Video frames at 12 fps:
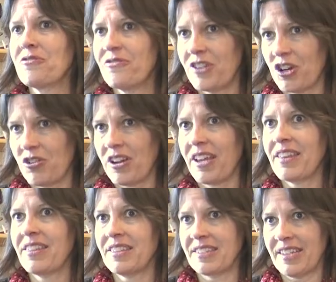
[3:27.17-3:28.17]
figuring
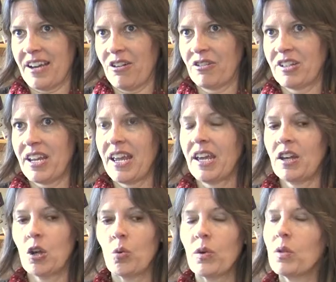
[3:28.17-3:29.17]
this out.
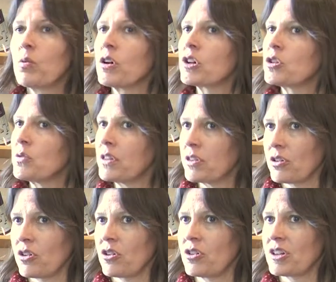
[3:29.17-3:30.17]
And we worked with
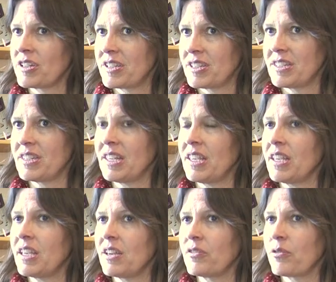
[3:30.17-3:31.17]
her to
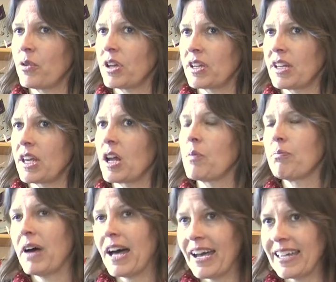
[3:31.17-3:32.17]
see if we could get a
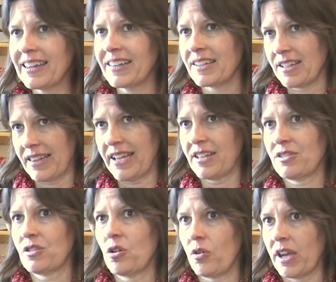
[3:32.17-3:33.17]
pilot
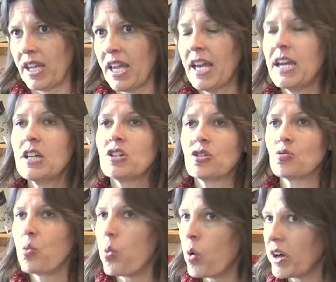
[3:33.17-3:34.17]
class going. Just
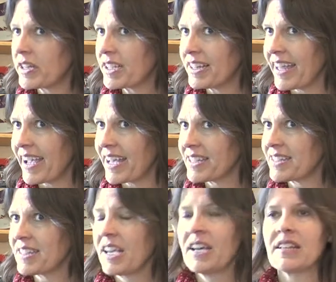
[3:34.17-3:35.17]
1
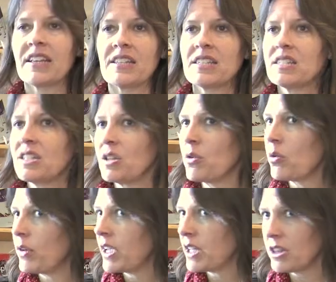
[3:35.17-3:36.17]
class, let's see what
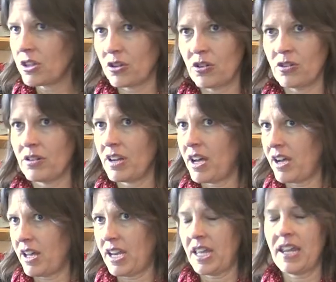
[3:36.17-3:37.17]
we can learn
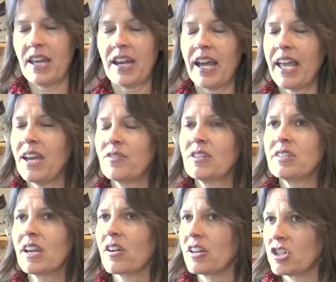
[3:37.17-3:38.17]
on it. And I have to
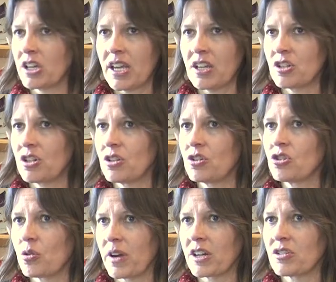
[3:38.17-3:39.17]
say our education
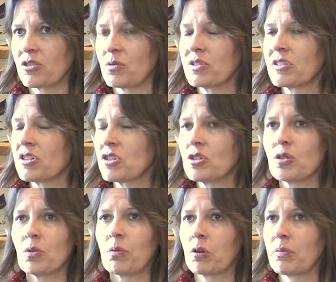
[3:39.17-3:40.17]
director was such a
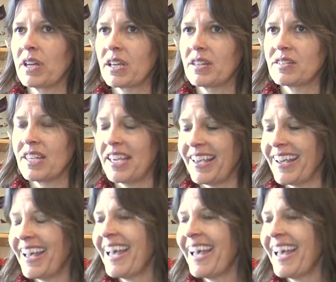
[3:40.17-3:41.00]
trooper because he